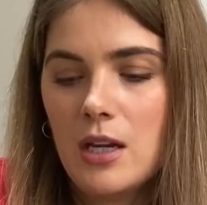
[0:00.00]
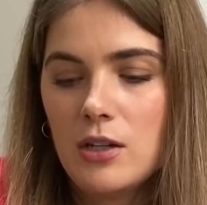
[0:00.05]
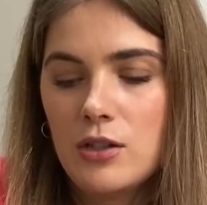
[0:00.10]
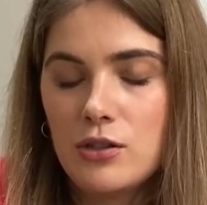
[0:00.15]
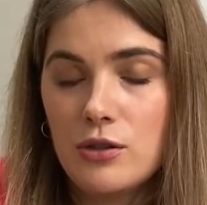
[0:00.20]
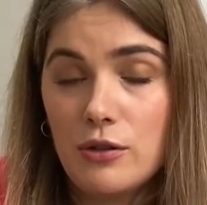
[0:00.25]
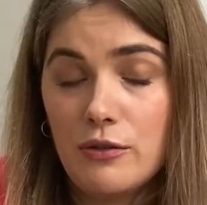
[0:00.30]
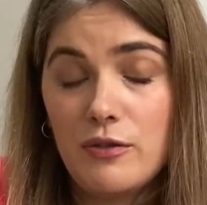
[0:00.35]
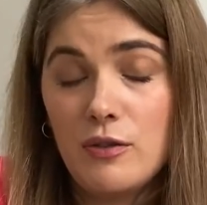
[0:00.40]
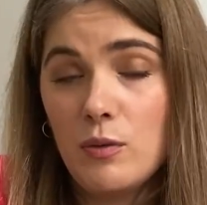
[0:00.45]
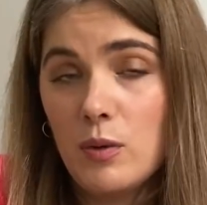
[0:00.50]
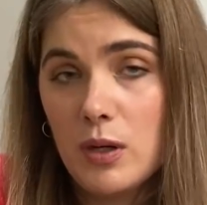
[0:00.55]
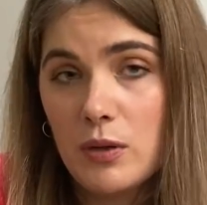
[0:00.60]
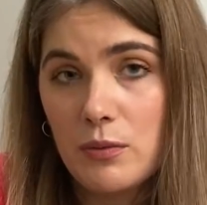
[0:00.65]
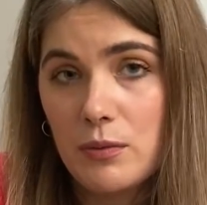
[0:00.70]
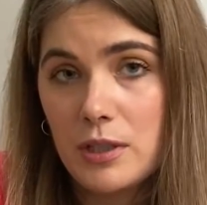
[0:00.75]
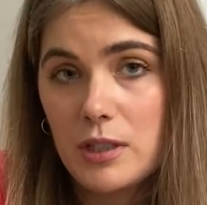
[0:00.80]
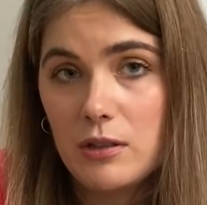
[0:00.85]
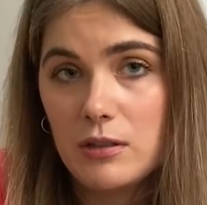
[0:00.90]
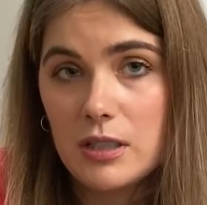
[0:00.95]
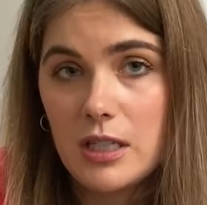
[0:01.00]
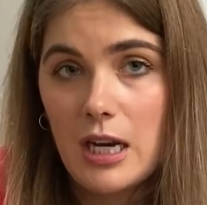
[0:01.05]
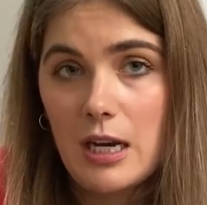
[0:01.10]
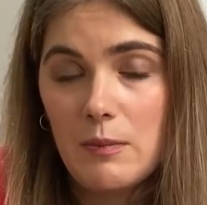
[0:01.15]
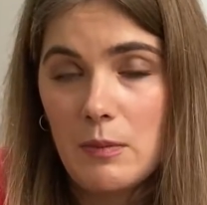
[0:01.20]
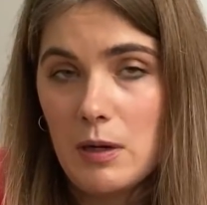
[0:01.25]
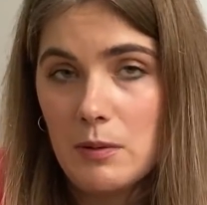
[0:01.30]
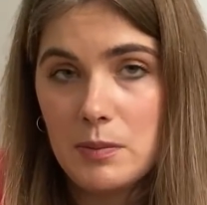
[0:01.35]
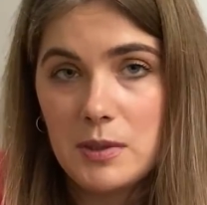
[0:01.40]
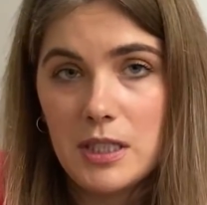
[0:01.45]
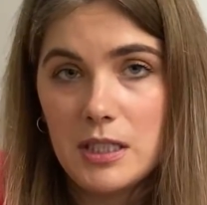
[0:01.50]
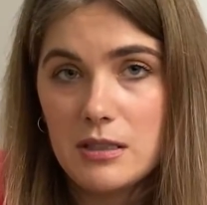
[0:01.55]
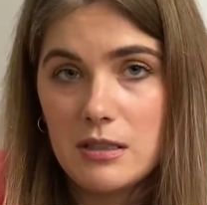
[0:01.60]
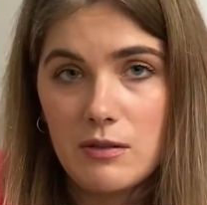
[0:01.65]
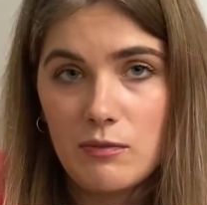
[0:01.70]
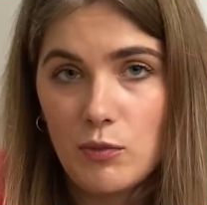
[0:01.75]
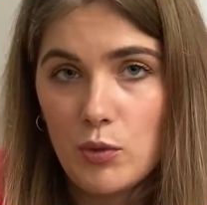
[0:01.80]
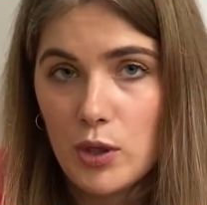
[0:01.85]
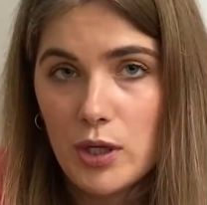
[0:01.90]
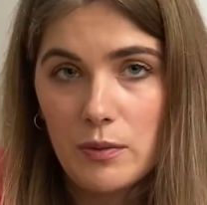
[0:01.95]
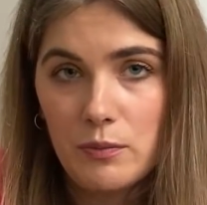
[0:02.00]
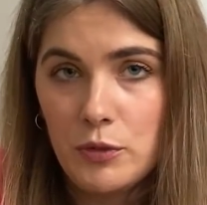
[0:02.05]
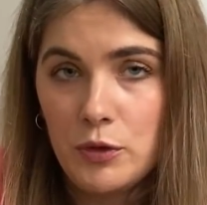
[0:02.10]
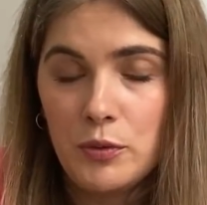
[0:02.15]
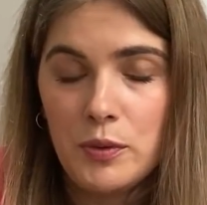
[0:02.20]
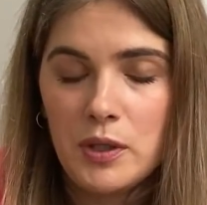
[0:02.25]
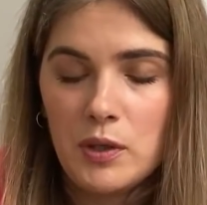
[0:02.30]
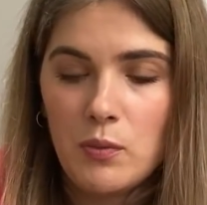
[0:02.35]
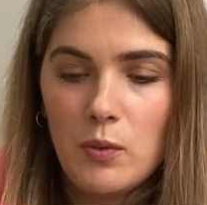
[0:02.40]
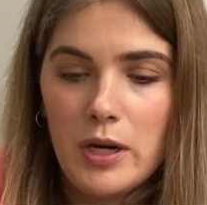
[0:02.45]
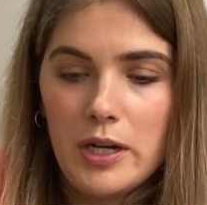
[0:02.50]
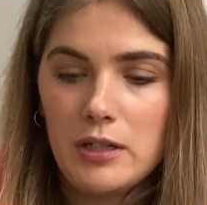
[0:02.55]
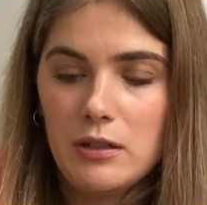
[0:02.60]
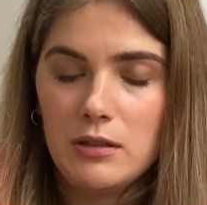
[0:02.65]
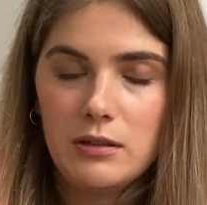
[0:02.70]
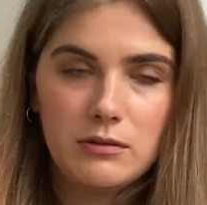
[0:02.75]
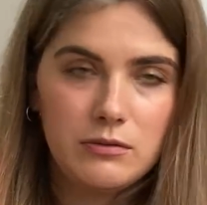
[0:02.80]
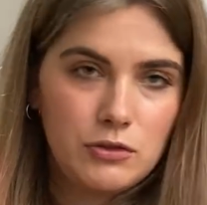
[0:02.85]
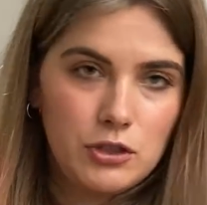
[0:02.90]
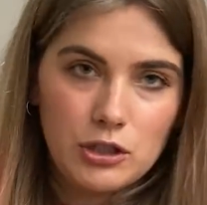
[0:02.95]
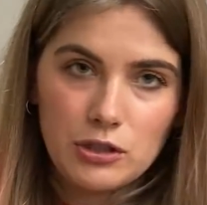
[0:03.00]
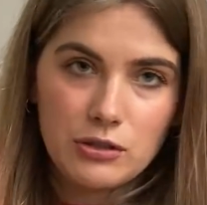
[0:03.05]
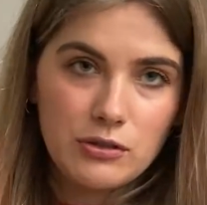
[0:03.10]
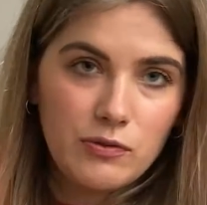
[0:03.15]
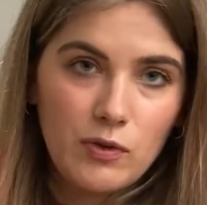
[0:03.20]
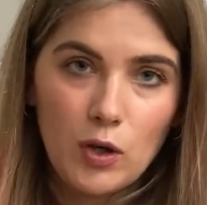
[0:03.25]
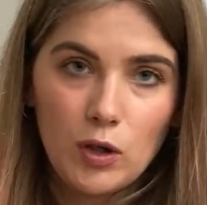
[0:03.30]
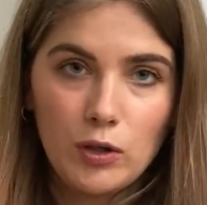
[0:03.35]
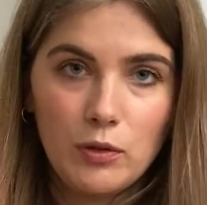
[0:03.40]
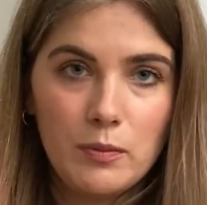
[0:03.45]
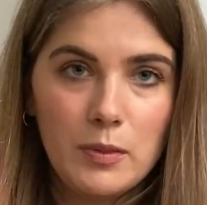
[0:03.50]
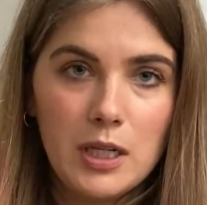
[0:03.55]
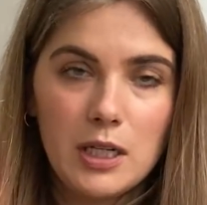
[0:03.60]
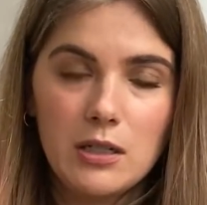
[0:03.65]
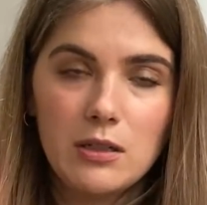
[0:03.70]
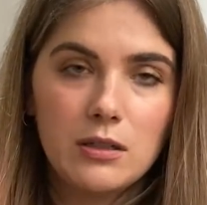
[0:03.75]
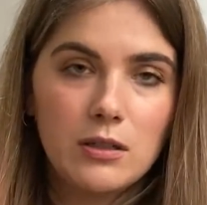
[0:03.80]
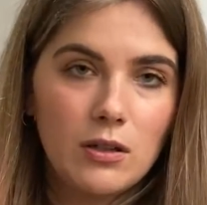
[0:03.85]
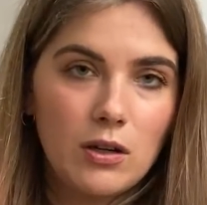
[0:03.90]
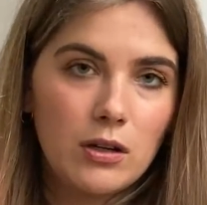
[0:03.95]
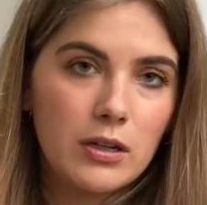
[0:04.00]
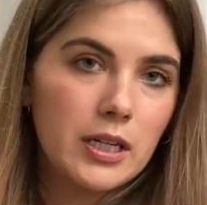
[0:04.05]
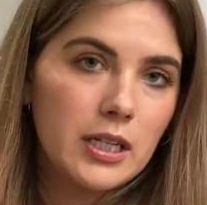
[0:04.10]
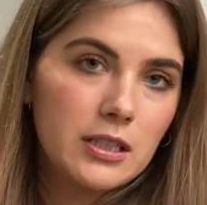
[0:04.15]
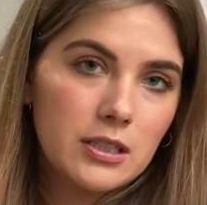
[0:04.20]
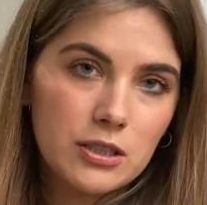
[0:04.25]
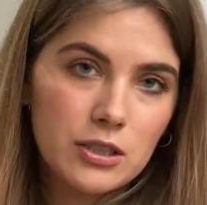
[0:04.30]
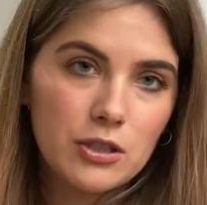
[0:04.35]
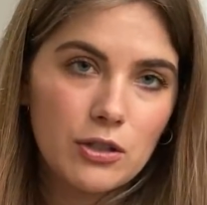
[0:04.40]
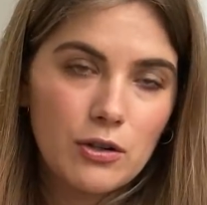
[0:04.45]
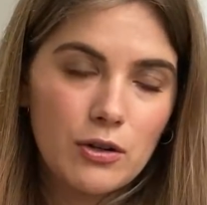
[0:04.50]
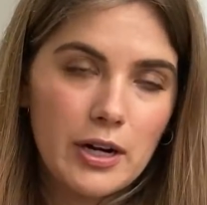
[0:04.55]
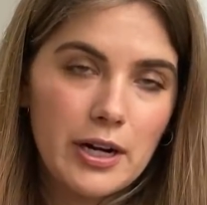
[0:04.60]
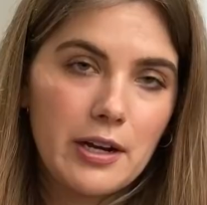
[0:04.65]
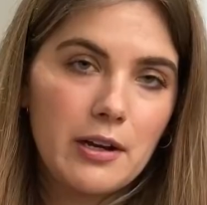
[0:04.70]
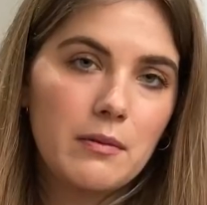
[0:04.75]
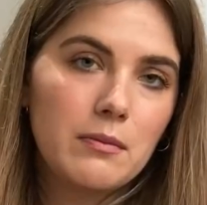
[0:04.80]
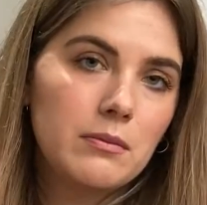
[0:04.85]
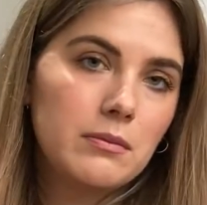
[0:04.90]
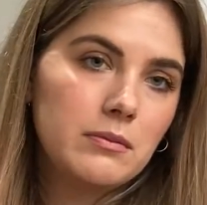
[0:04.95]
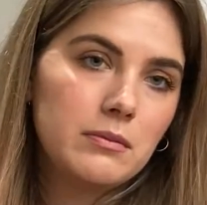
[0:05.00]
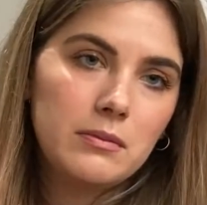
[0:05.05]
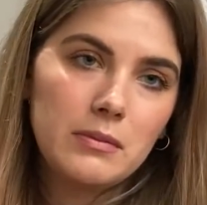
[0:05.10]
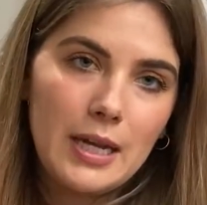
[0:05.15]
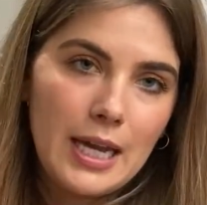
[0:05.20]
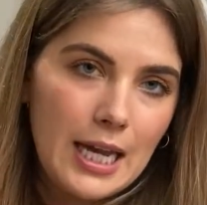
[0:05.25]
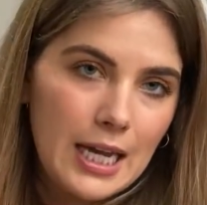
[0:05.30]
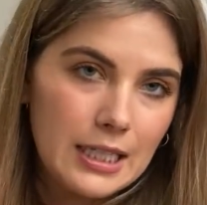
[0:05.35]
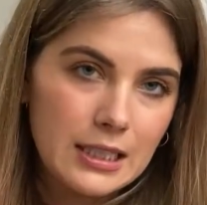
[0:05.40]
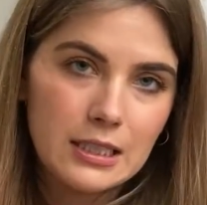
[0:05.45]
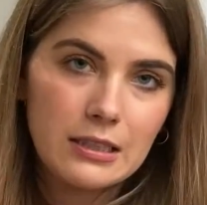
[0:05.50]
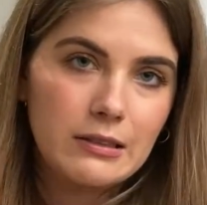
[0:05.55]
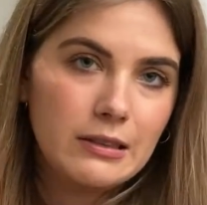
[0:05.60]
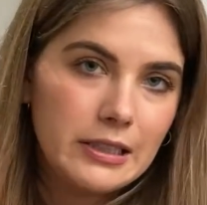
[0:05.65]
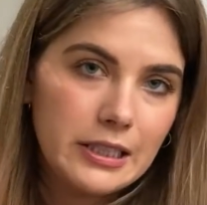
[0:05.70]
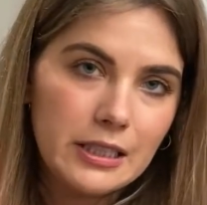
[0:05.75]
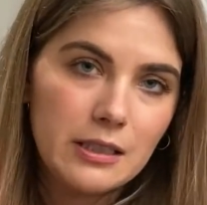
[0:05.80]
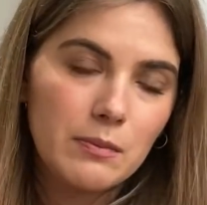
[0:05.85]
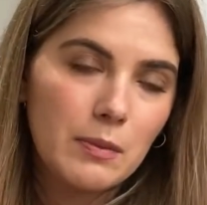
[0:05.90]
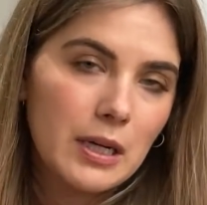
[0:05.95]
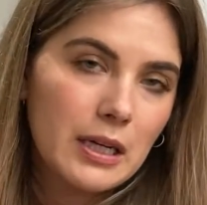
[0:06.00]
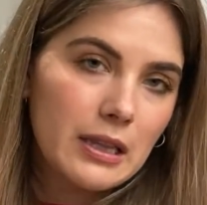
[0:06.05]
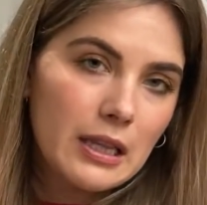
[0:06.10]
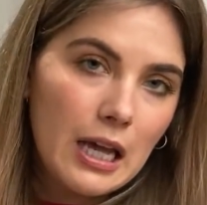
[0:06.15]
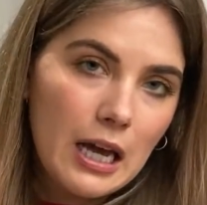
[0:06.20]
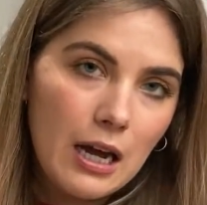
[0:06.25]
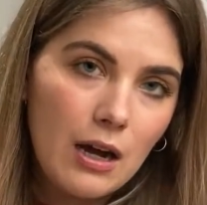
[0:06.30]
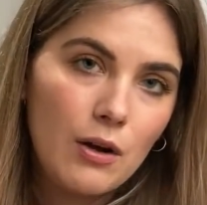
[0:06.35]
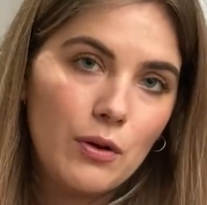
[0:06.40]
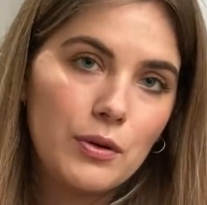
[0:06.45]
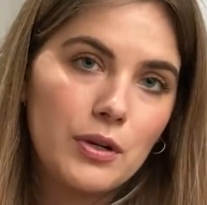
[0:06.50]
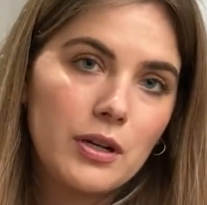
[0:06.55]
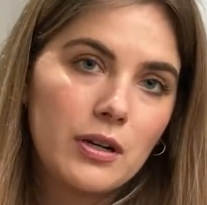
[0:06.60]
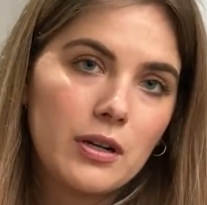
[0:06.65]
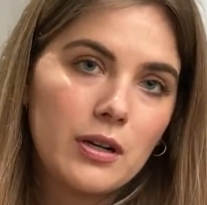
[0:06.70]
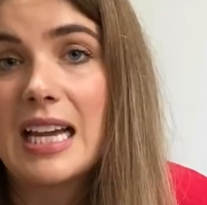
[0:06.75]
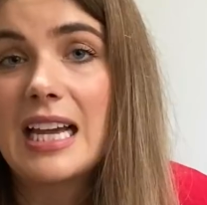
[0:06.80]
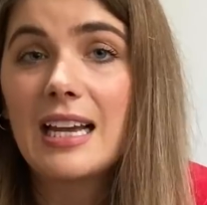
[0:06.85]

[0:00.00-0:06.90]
So if you want real time updates of what I'm doing when, just follow me on Instagram at Alina McLeod.